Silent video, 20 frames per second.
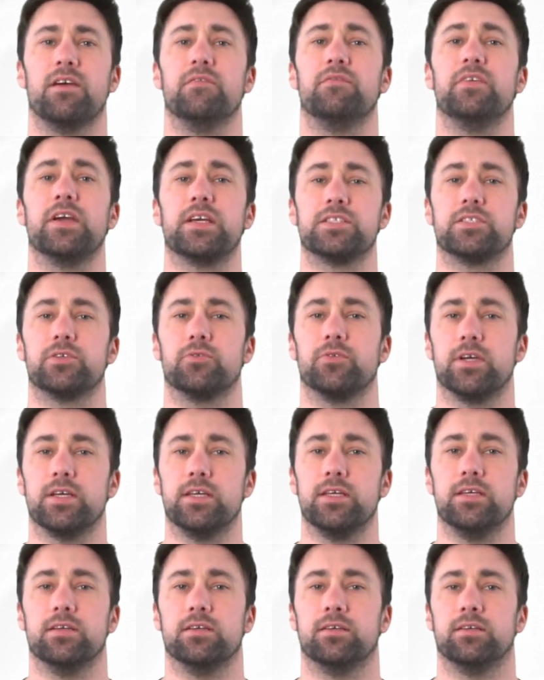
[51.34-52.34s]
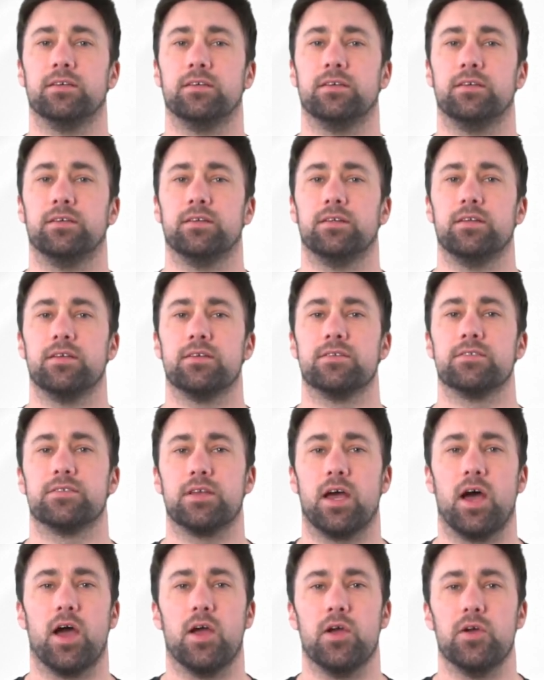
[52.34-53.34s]
Victory.
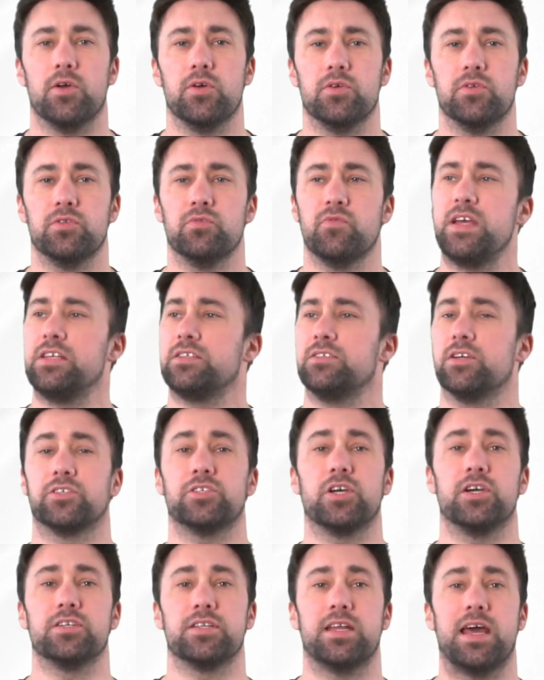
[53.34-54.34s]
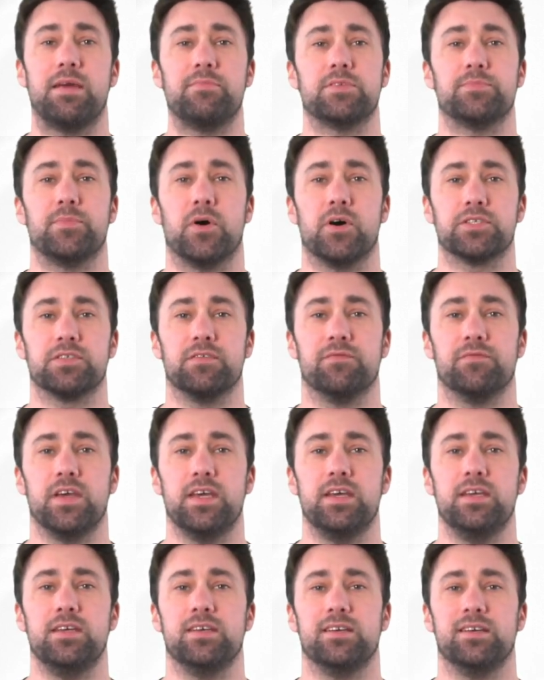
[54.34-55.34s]
So the reason I chose the name Spartan
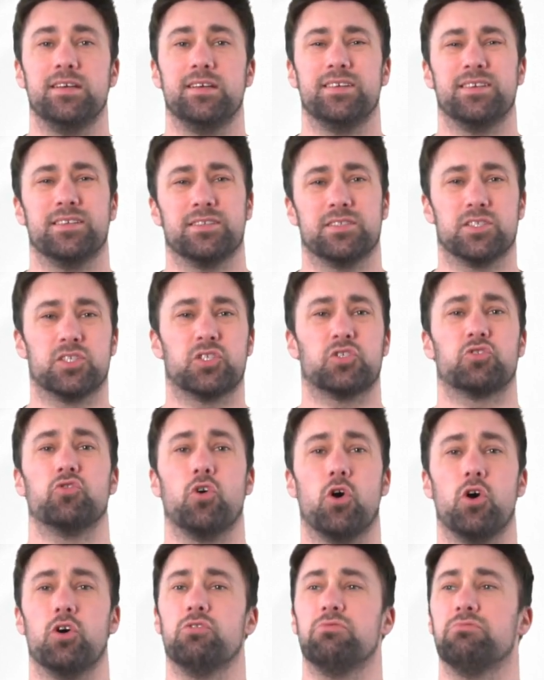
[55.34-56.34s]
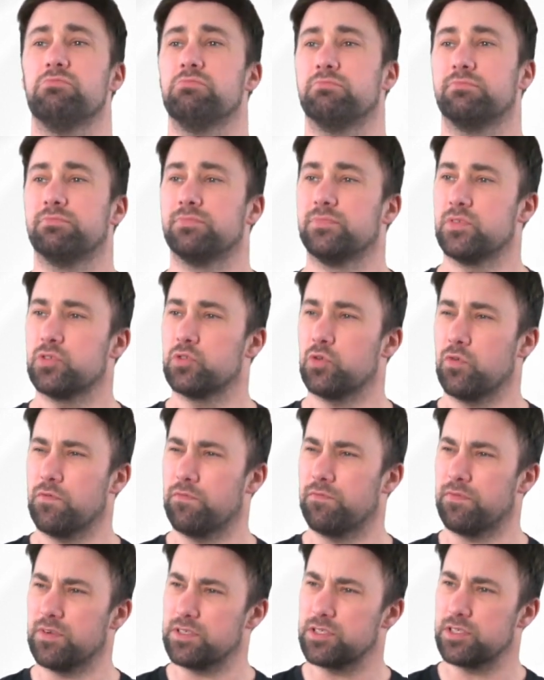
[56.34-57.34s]
V, it's a strong
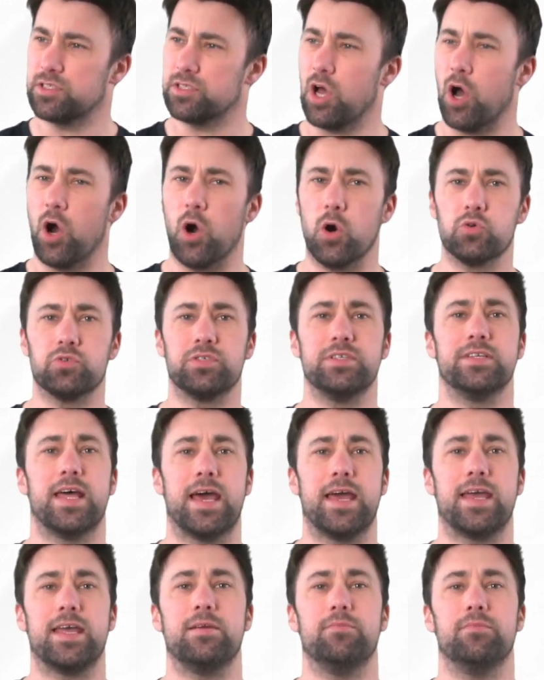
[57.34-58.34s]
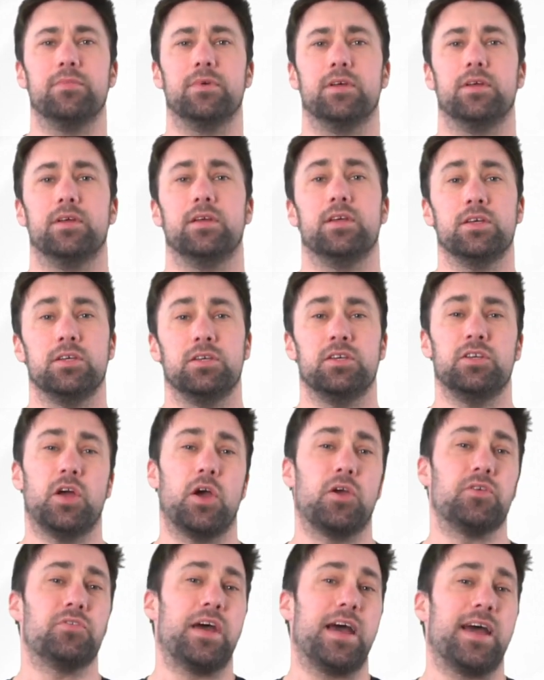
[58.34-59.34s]
sort of styled name. You
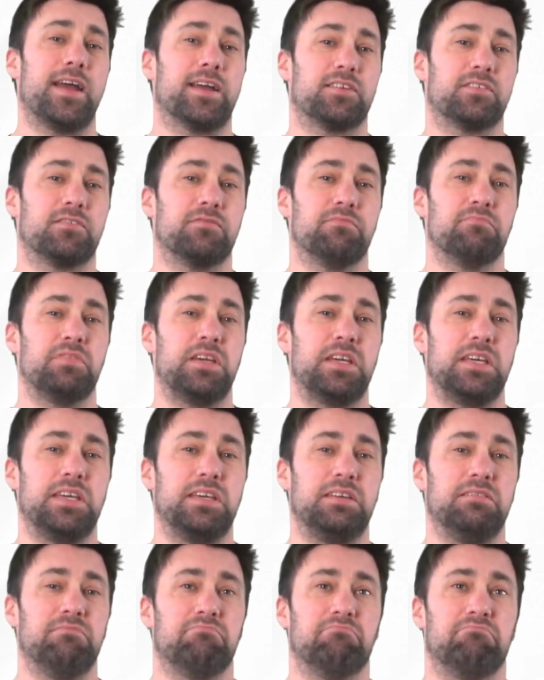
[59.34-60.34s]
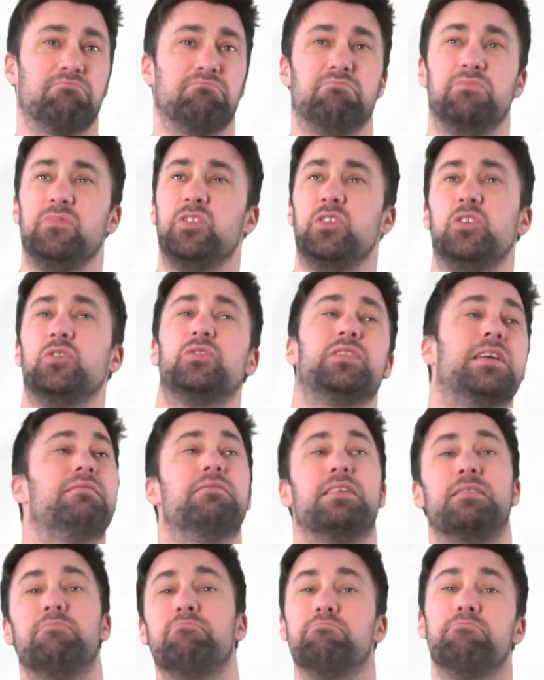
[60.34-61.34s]
know, that can be used
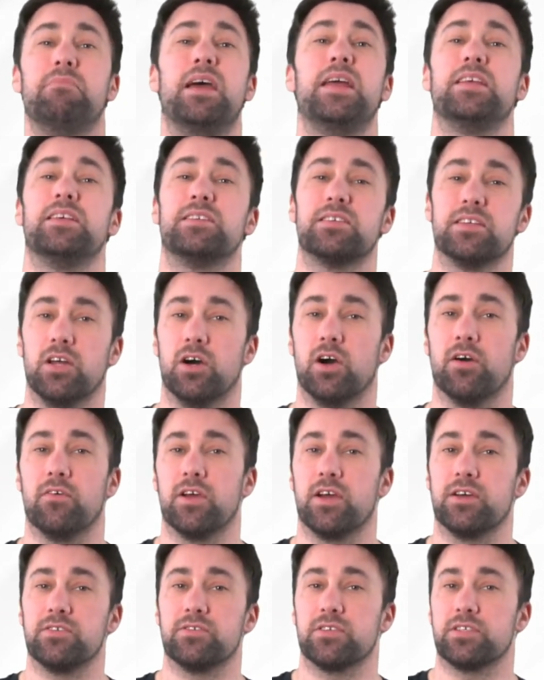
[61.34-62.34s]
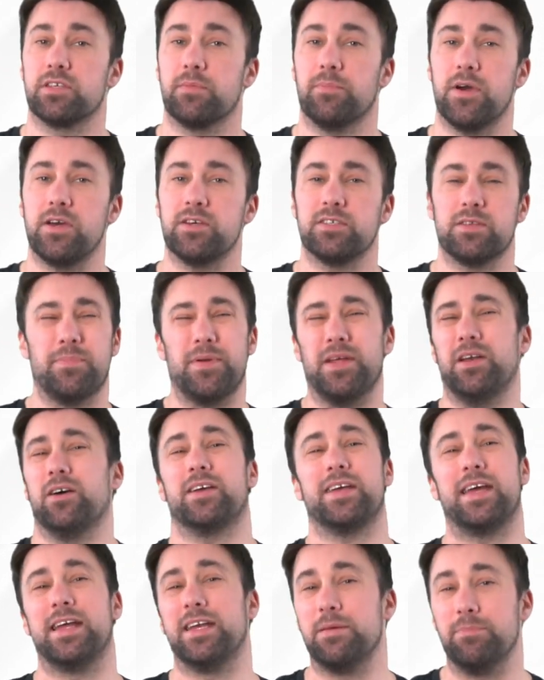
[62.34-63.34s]
in many scenarios, I suppose, a bit
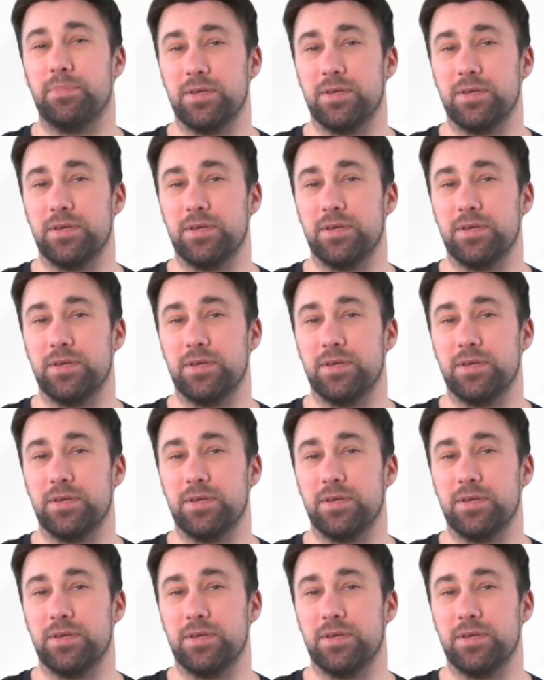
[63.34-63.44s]
like any